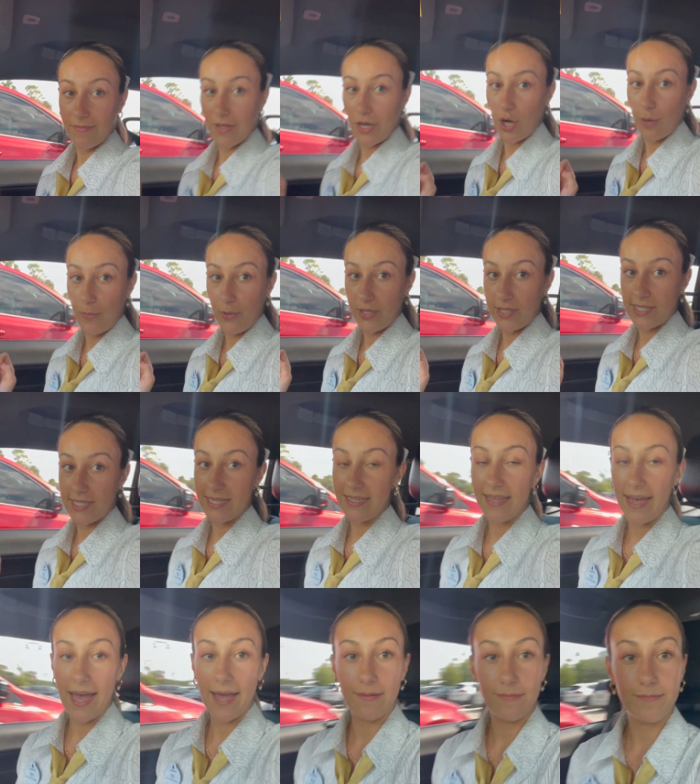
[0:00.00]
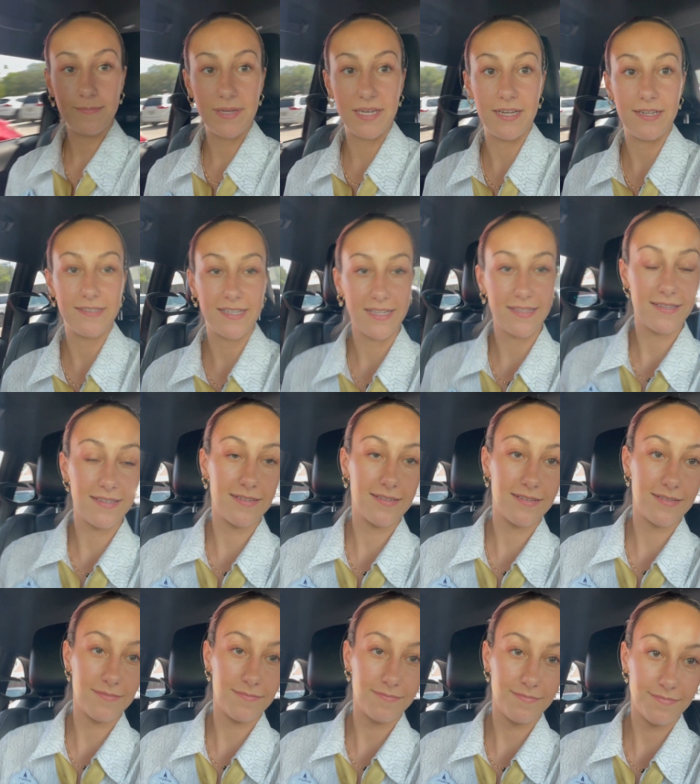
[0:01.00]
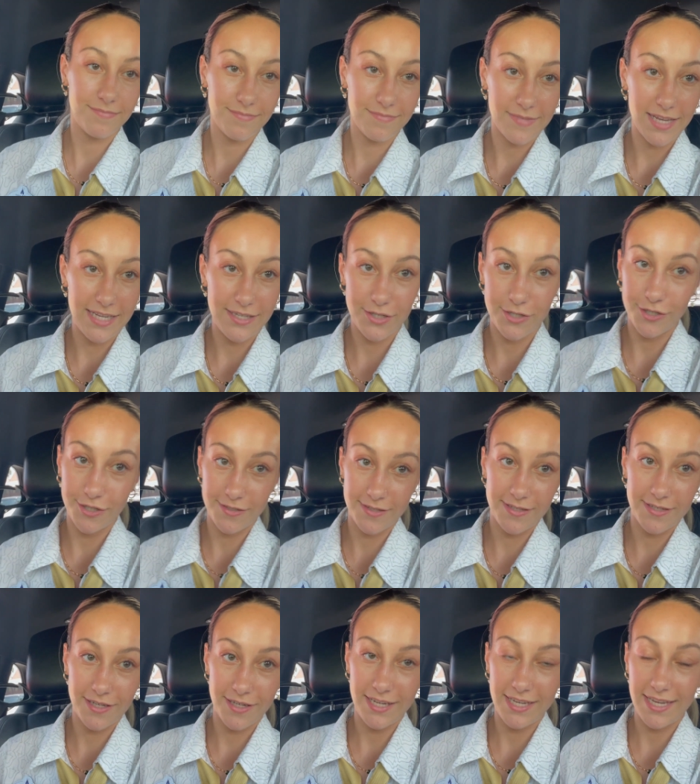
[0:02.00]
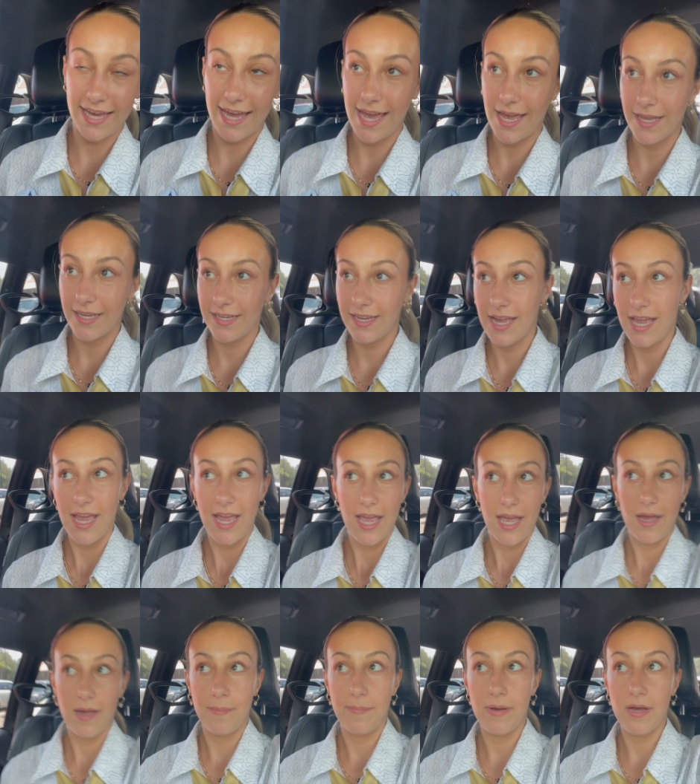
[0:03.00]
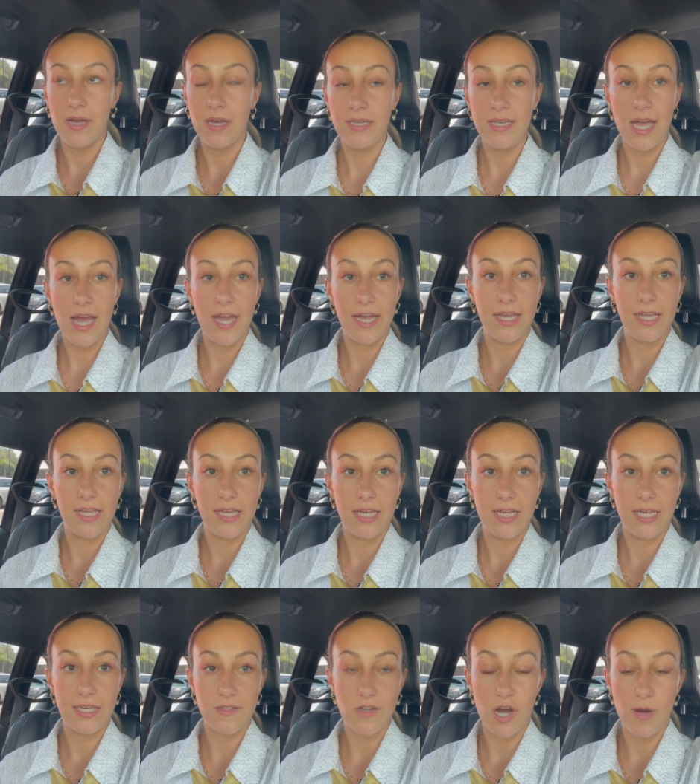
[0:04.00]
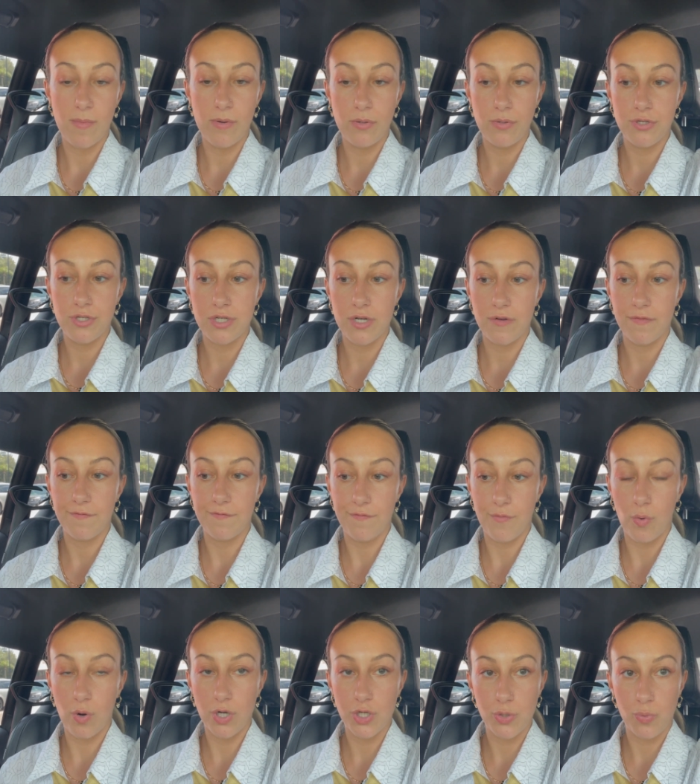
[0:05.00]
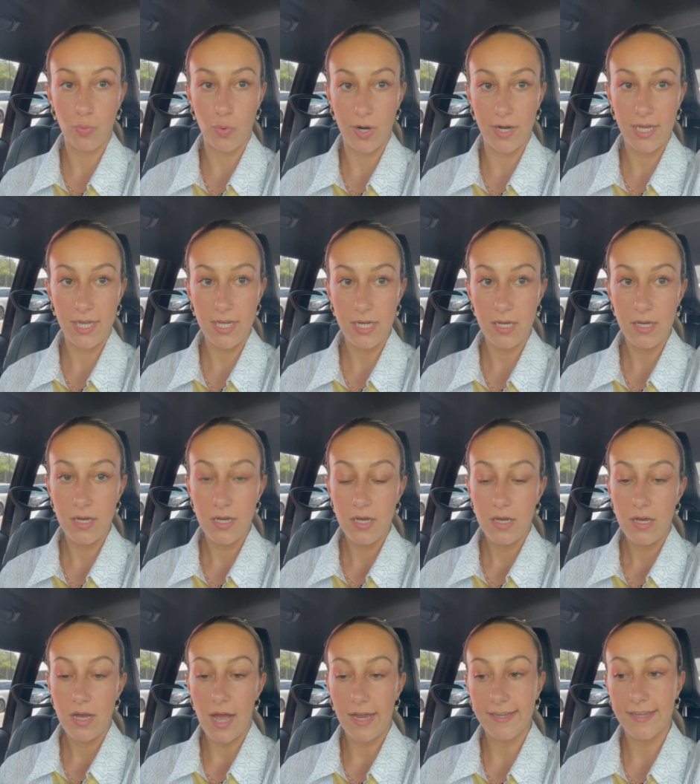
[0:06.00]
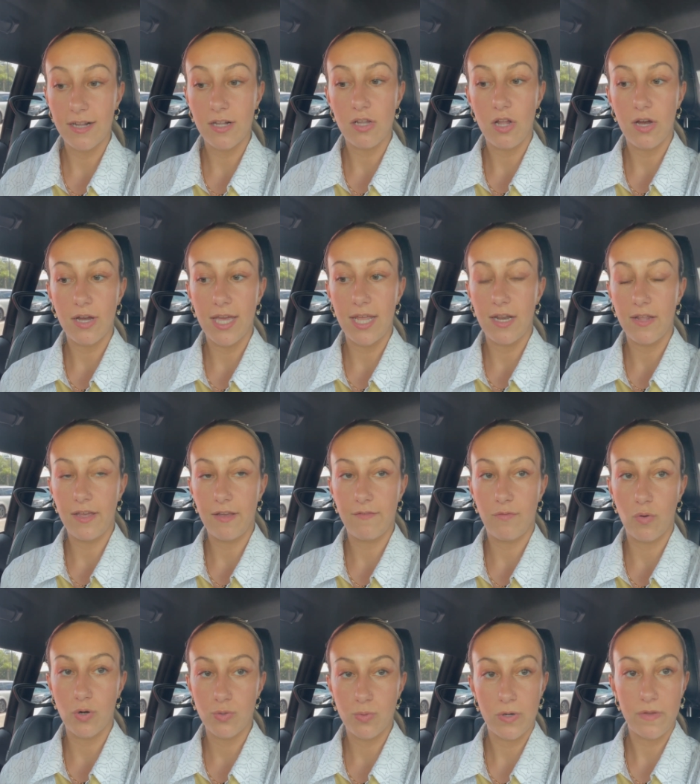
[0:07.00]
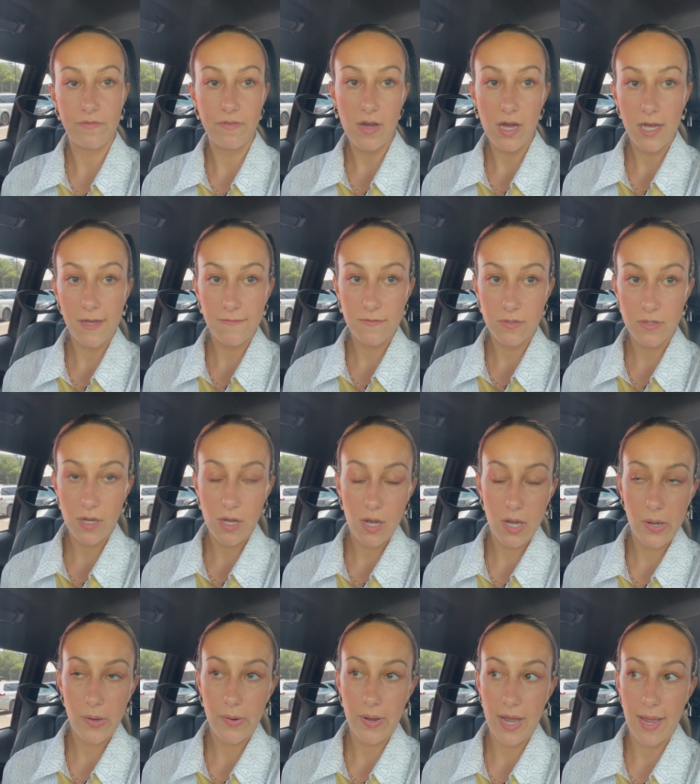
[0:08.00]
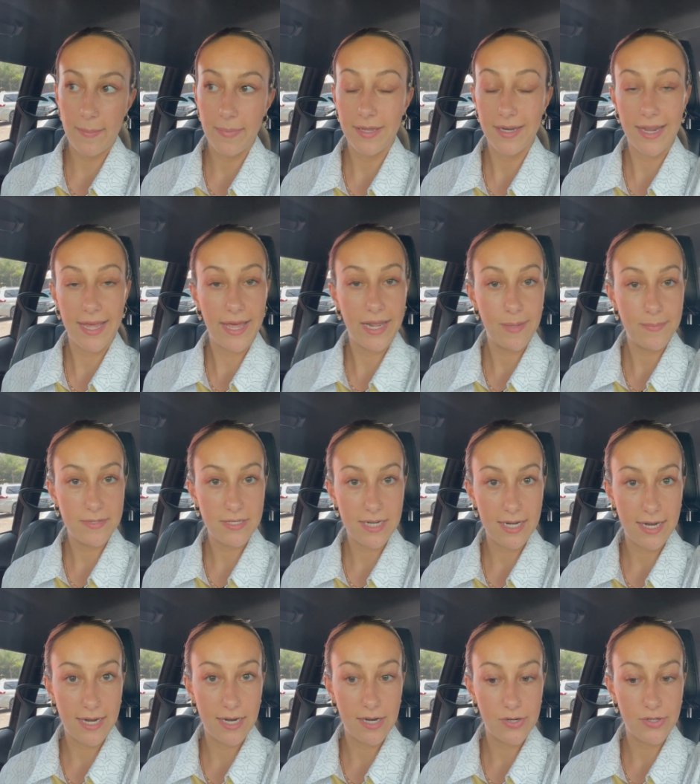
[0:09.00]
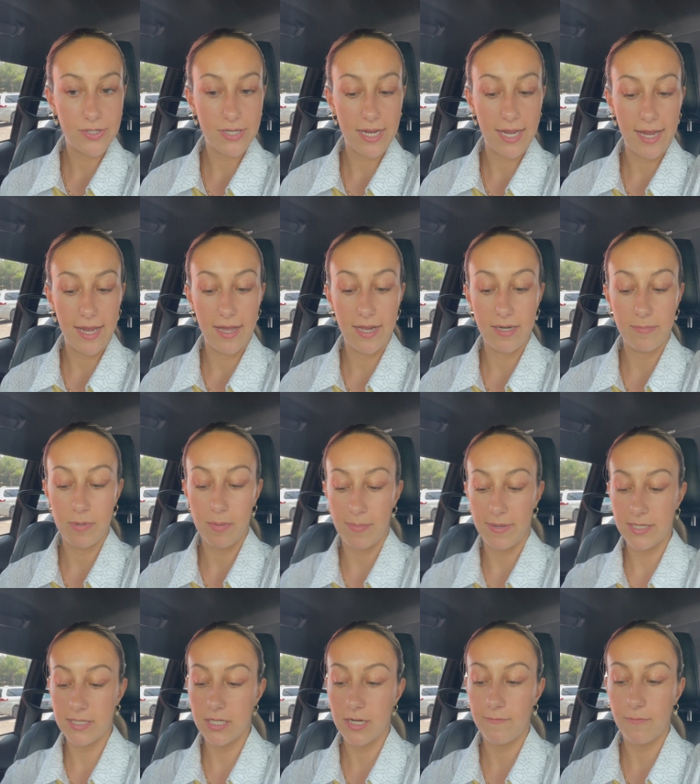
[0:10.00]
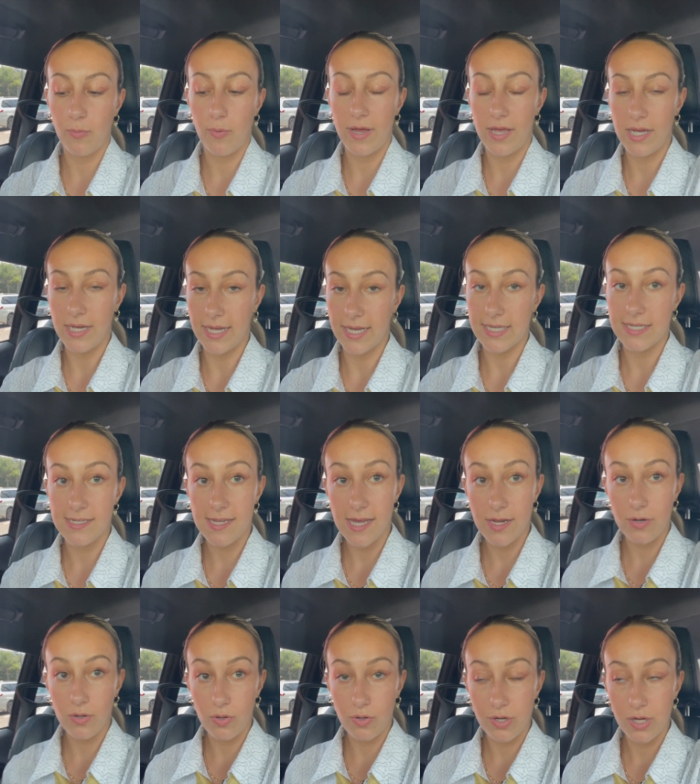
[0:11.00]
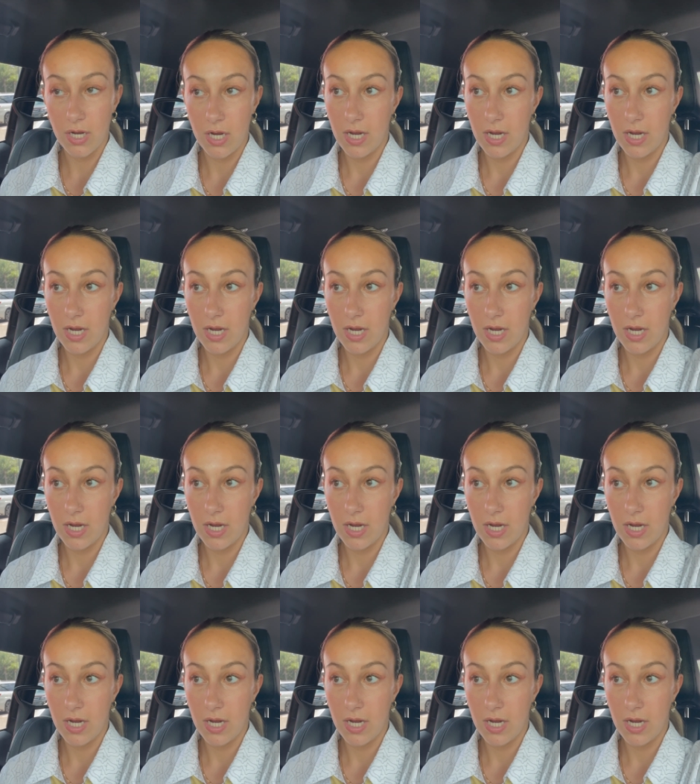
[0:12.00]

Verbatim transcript: Hope you can see that because that's as good as it's gonna get. But yeah, it is almost 420. I can clock in at like 425, so I'm gonna head upstairs and put my stuff away, get settled.